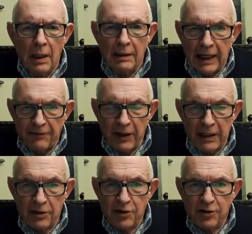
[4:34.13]

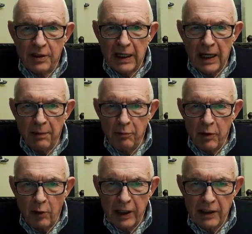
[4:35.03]
Netflix came
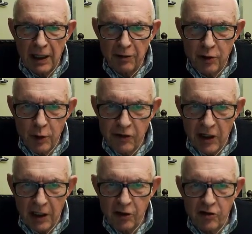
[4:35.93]
right down to its
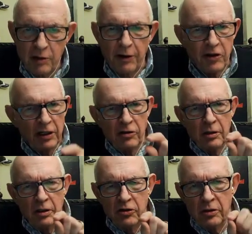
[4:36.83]
LSG price,
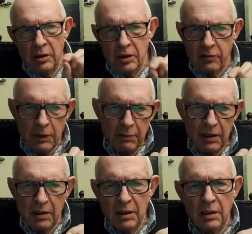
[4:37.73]
actually just maybe
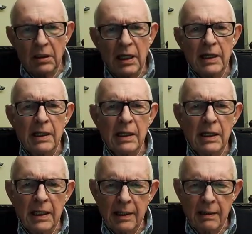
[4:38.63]
a little tiny
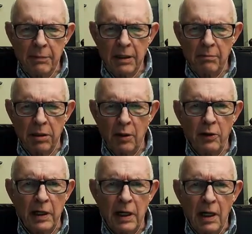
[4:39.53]
bit below
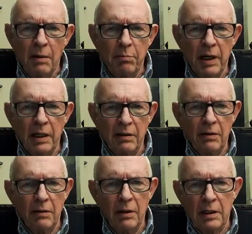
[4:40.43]
there, but
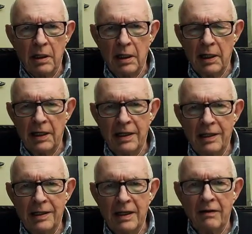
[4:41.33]
look, a
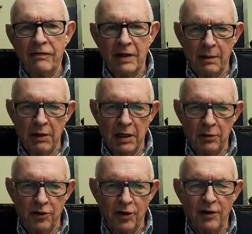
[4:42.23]
lovely
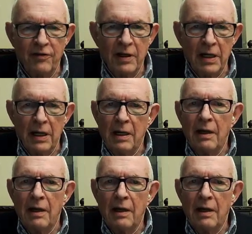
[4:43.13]
bounce off there.